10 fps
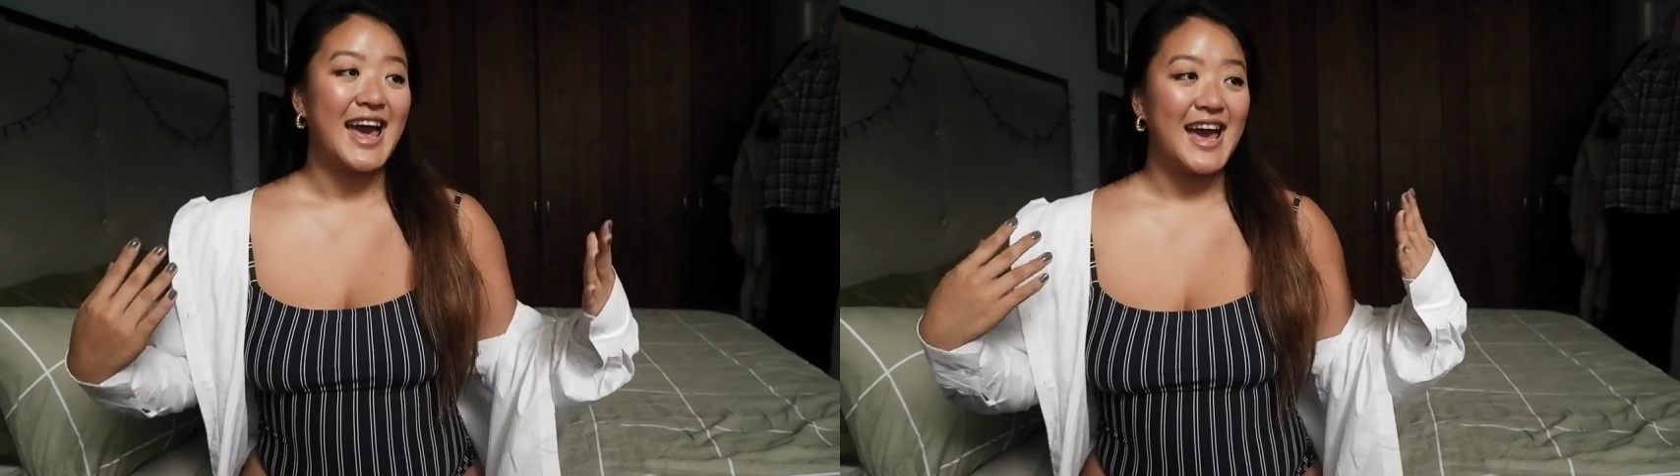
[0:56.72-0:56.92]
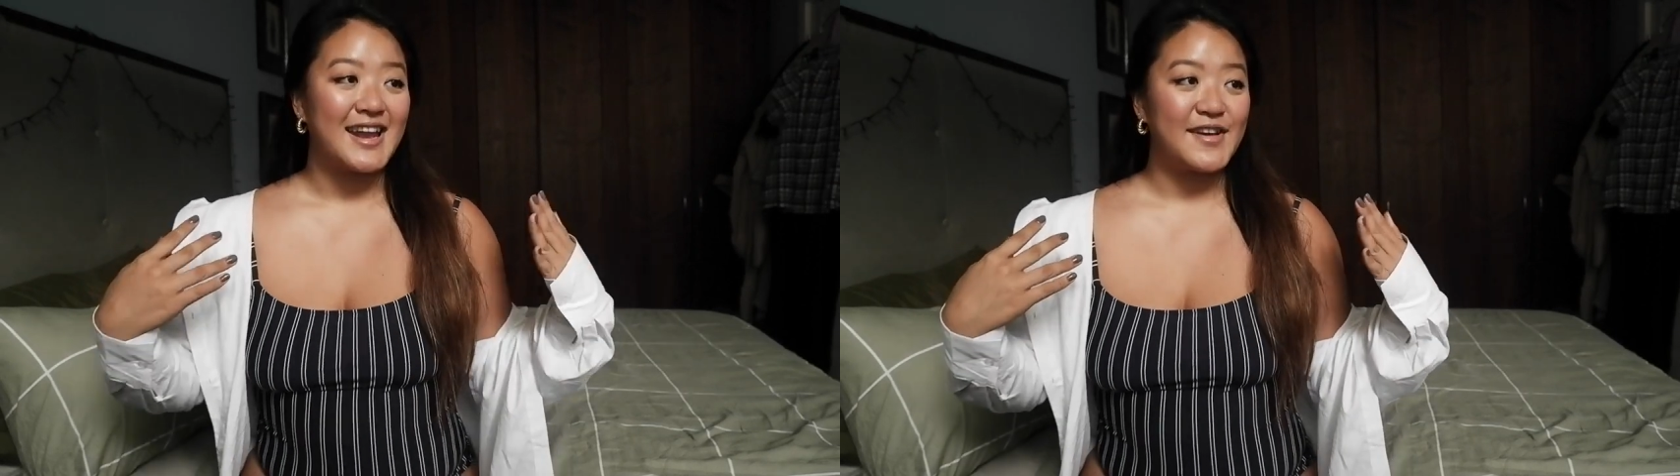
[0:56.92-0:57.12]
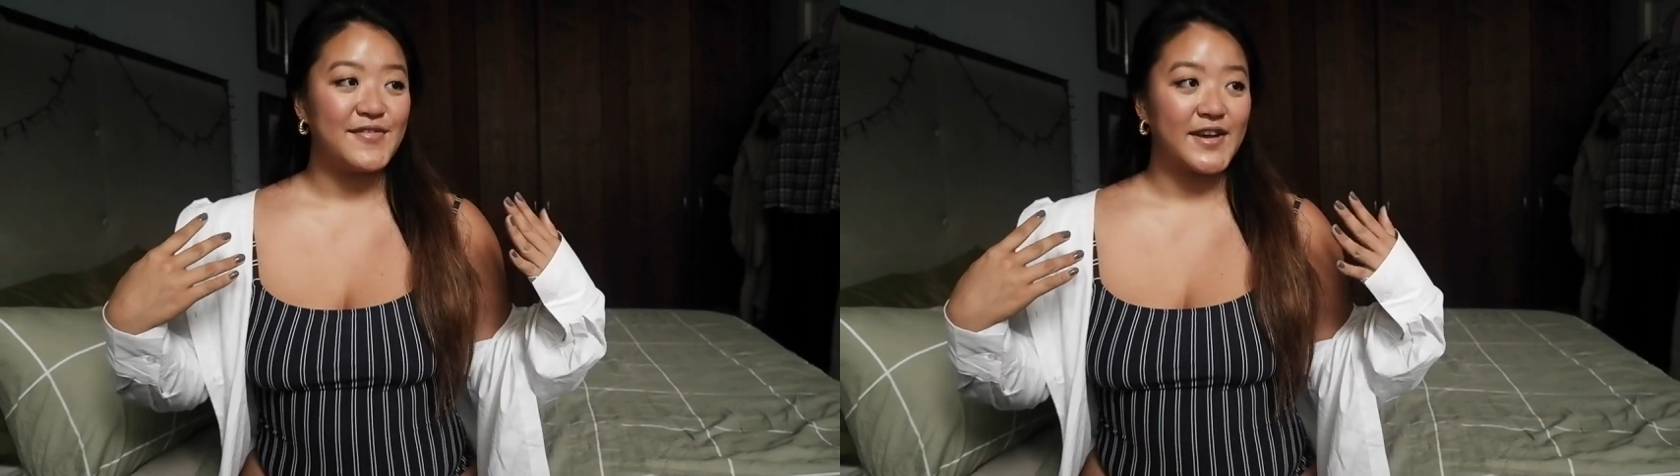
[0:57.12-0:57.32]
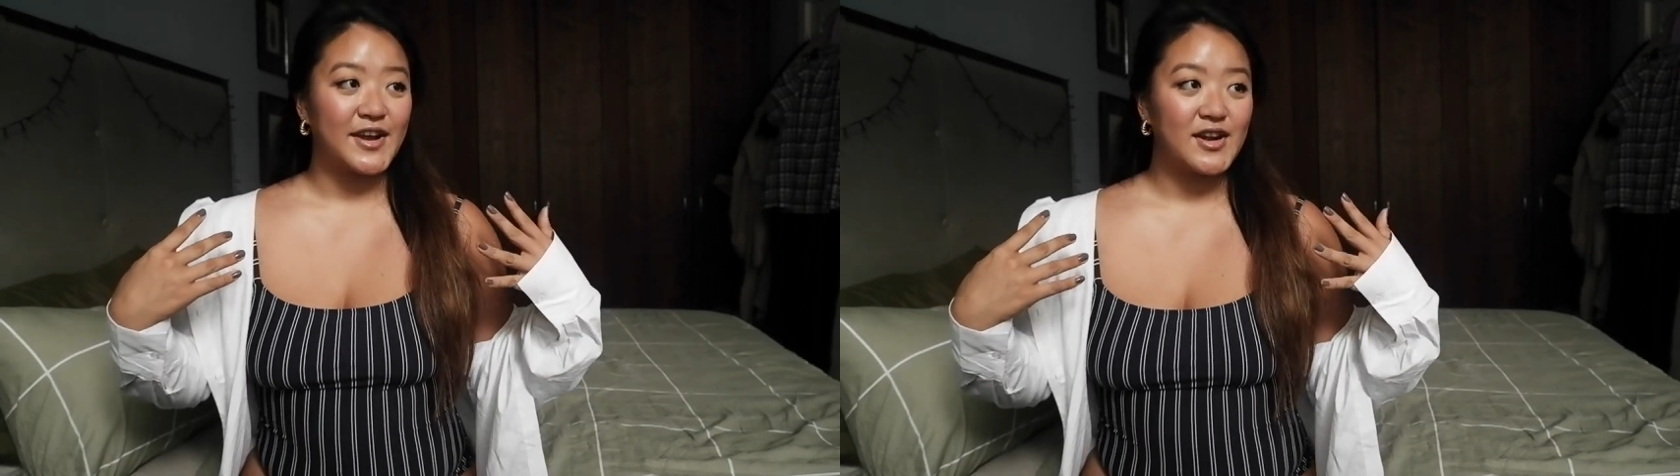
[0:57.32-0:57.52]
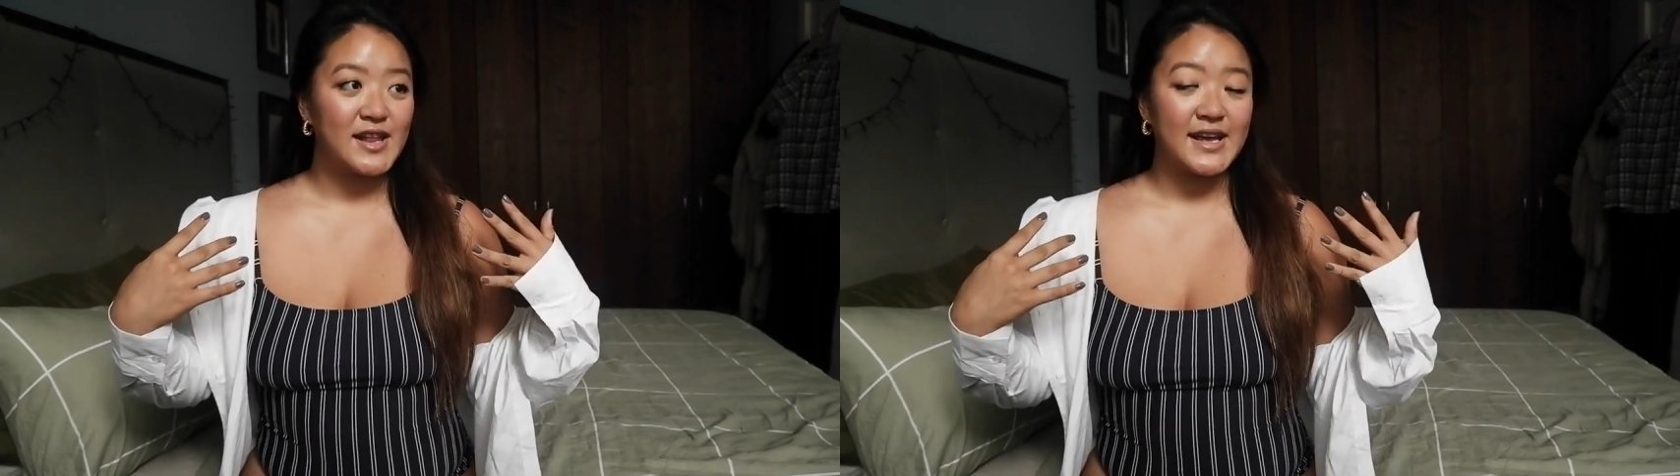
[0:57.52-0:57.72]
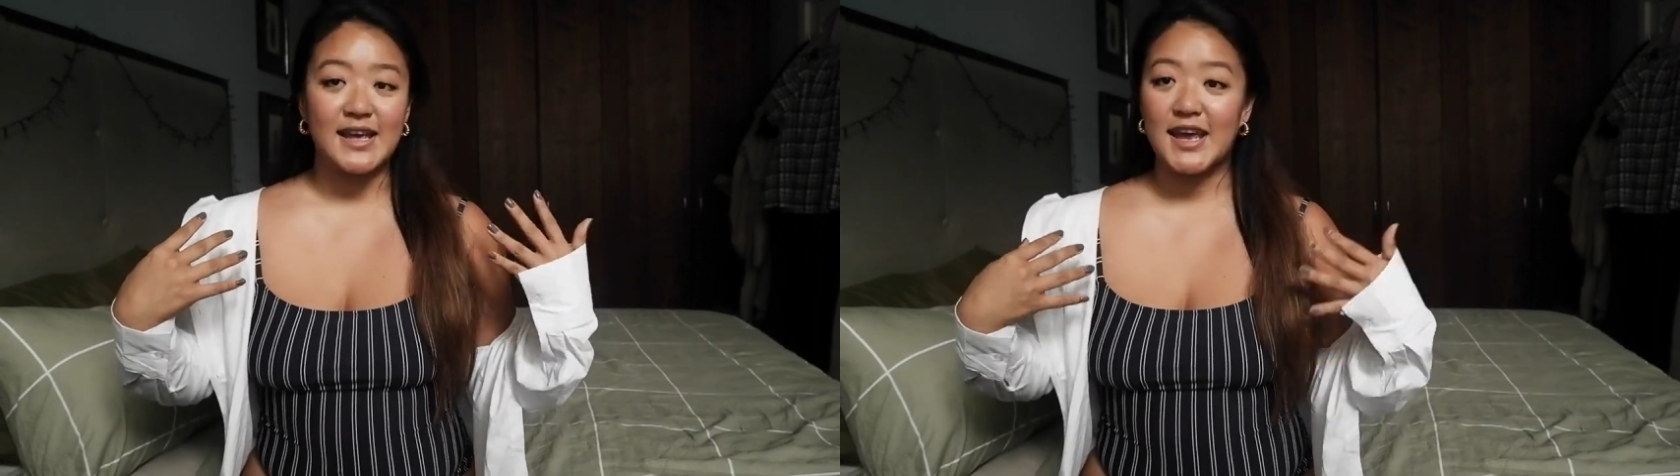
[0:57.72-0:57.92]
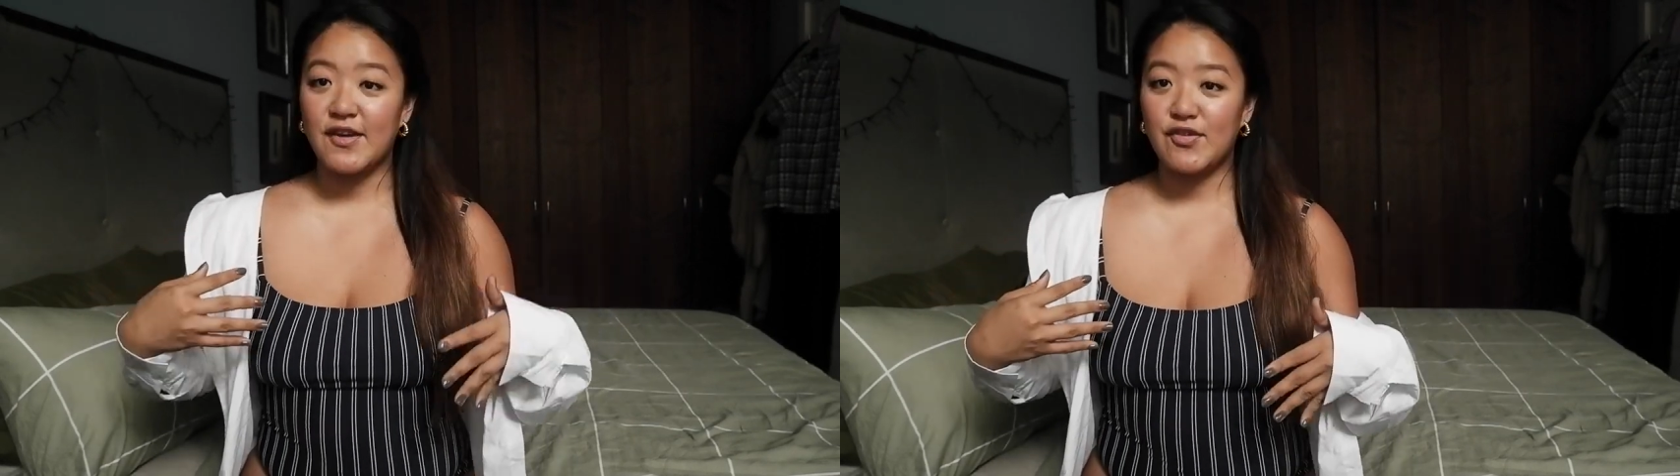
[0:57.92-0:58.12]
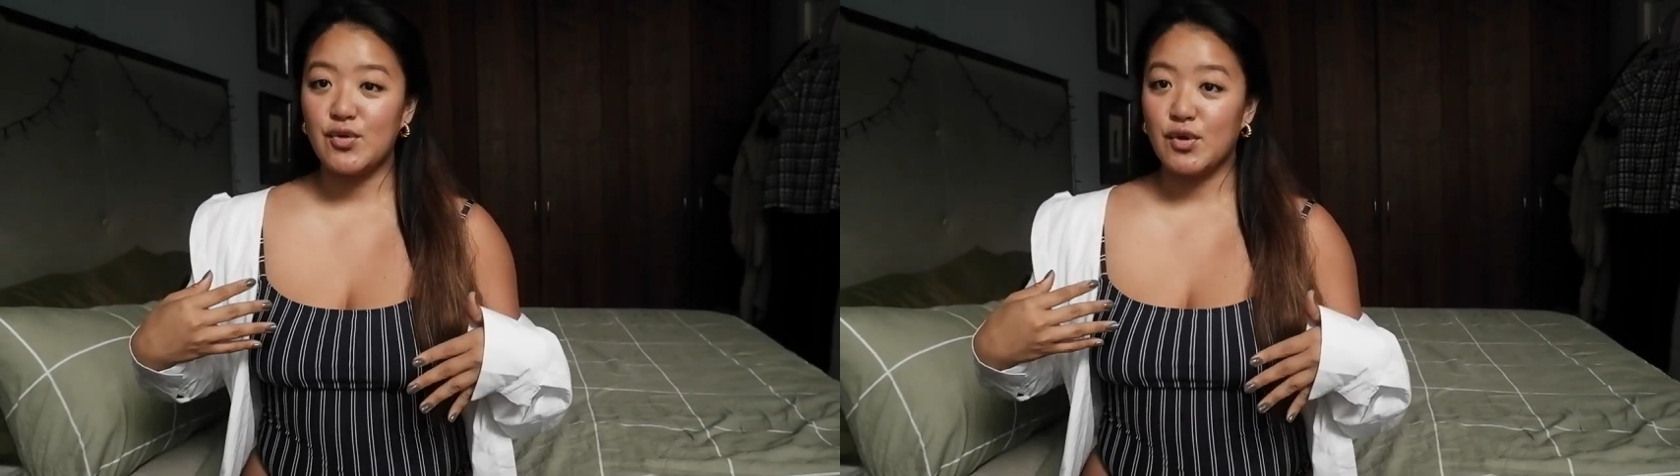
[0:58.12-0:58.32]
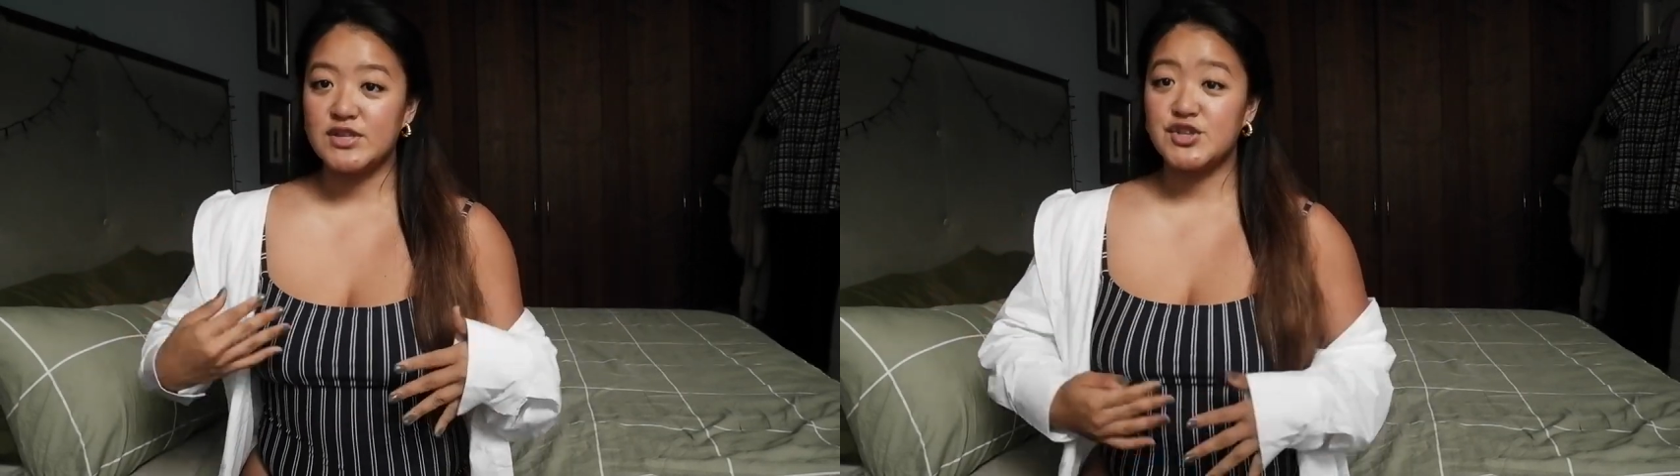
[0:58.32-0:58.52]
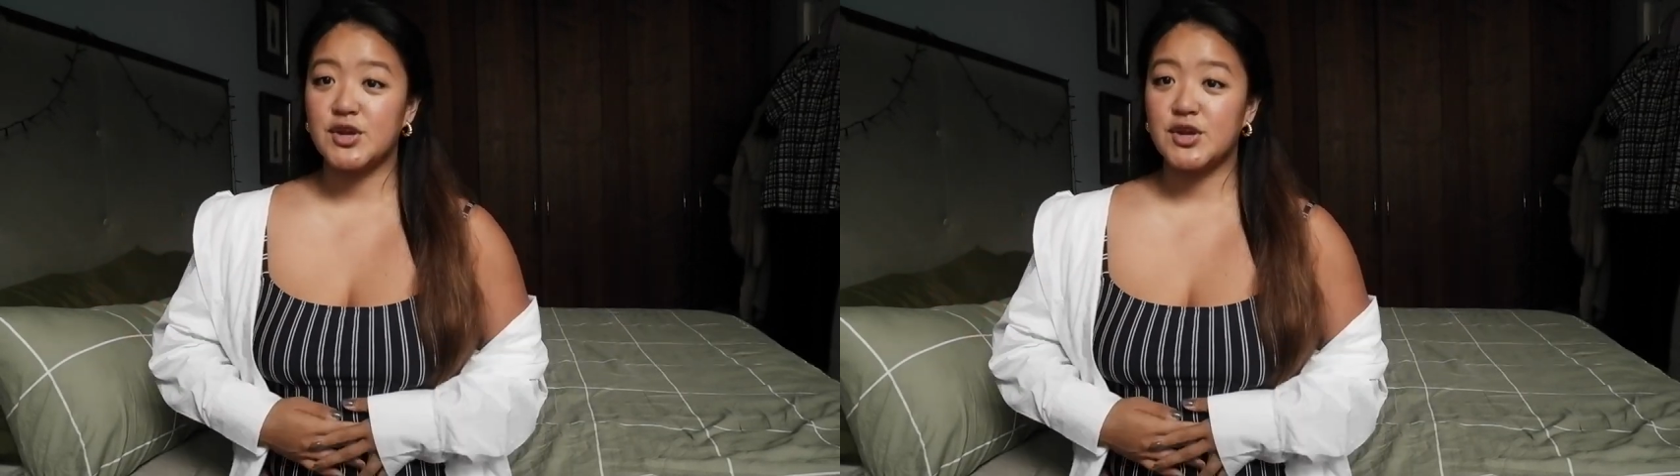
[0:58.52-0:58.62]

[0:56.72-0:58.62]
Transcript: And I figure, like, if you wanted,